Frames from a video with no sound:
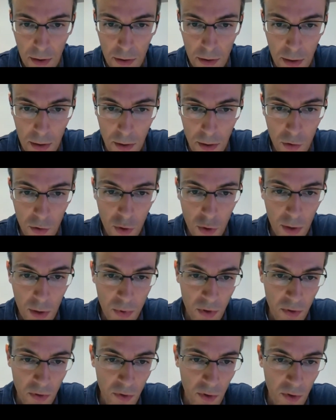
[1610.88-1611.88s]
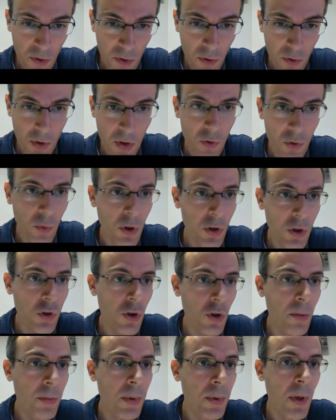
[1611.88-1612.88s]
description for this
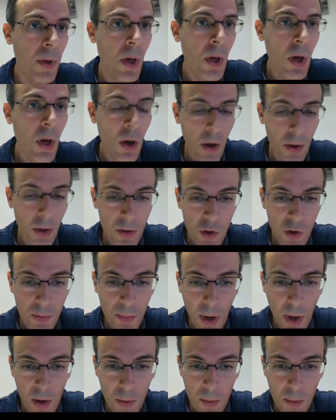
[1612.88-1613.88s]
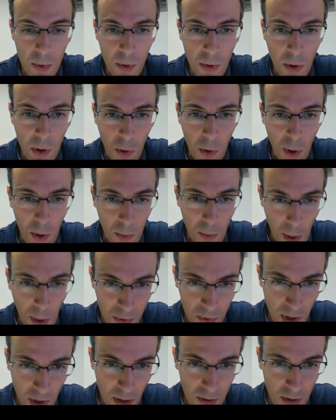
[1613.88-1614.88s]
workshop on the SPALM
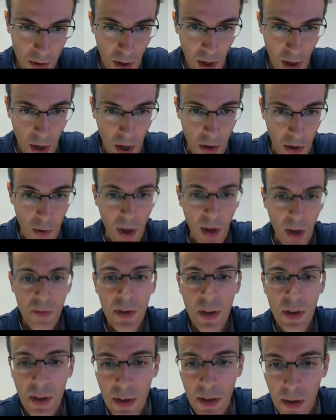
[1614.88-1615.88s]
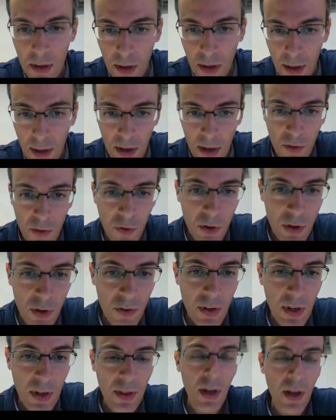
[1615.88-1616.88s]
website, you have the link for this
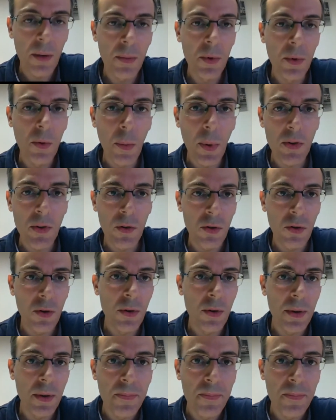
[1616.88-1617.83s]
GitHub repository.